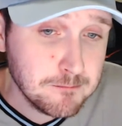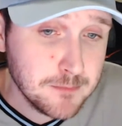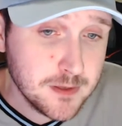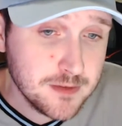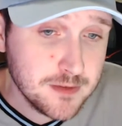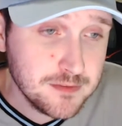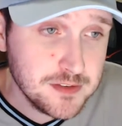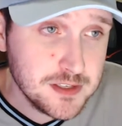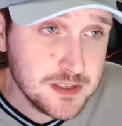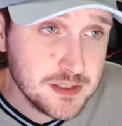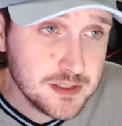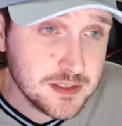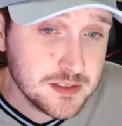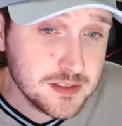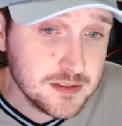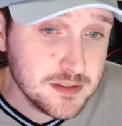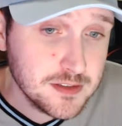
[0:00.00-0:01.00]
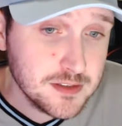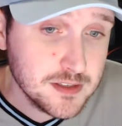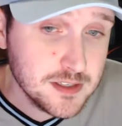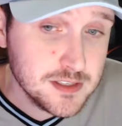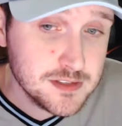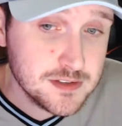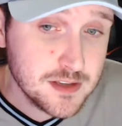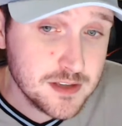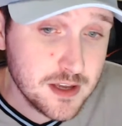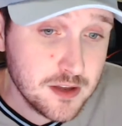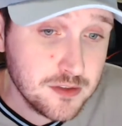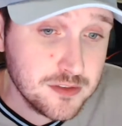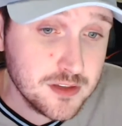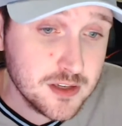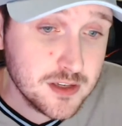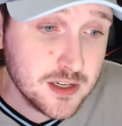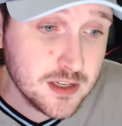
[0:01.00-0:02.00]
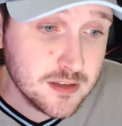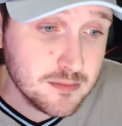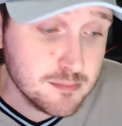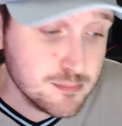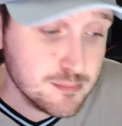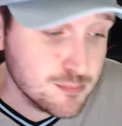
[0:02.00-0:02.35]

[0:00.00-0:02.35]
if he is healthy again.